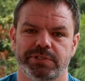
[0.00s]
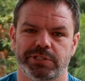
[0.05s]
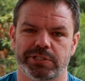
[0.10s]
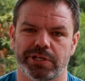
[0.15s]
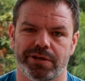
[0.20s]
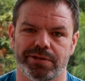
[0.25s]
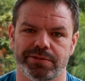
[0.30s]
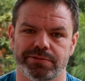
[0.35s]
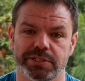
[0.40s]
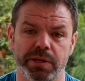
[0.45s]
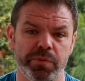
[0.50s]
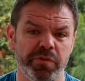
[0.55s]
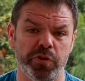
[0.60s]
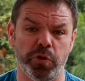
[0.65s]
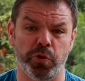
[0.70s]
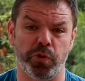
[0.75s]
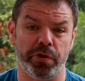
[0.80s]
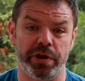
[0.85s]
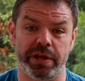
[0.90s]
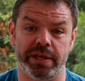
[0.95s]
So some of
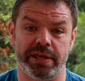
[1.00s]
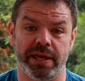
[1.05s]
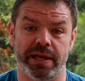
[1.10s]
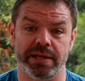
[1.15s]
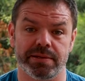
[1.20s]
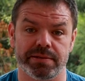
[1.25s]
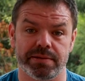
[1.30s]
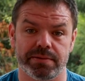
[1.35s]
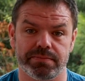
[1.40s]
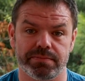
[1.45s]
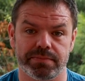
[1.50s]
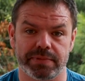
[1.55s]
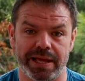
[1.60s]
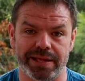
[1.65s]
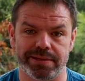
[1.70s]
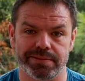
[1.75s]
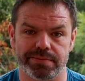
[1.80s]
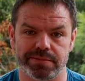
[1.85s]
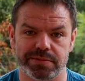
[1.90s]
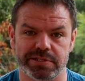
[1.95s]
you already get that